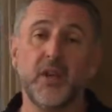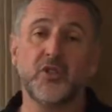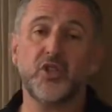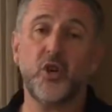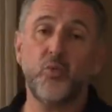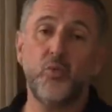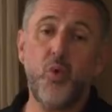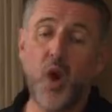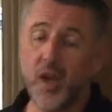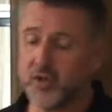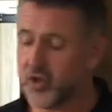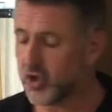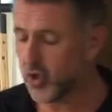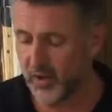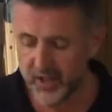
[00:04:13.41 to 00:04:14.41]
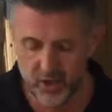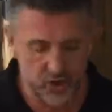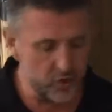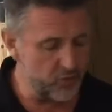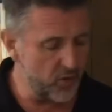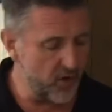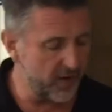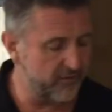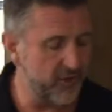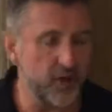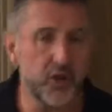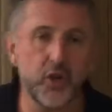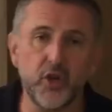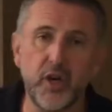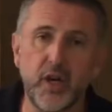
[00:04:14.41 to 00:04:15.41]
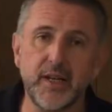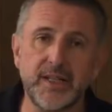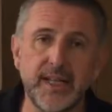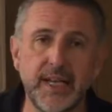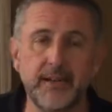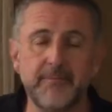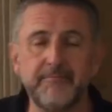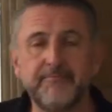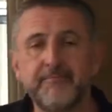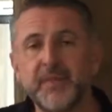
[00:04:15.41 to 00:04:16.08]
So why is a 22 rifle a good idea?